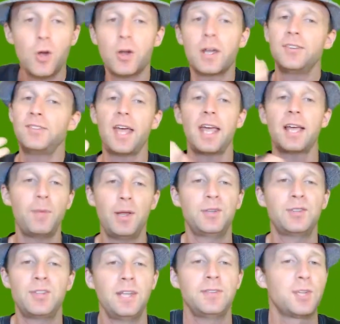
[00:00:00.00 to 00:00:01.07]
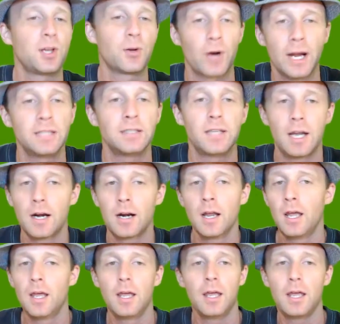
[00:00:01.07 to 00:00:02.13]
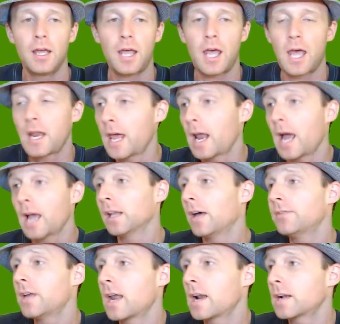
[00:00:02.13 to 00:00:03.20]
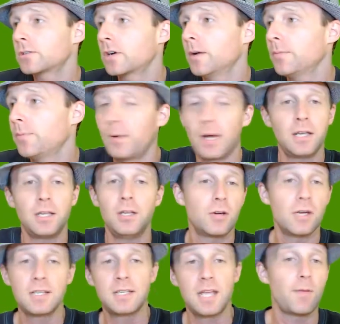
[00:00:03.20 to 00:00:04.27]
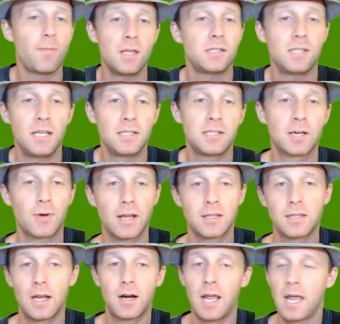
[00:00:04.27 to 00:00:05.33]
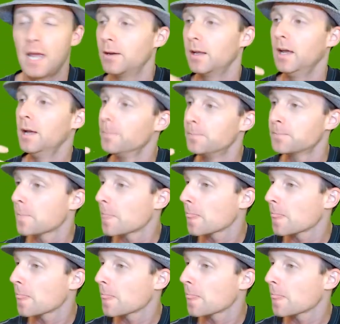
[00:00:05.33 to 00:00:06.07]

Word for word: You can take me sneezing right there and and I love Donald Trump, but you can take me sneezing right there and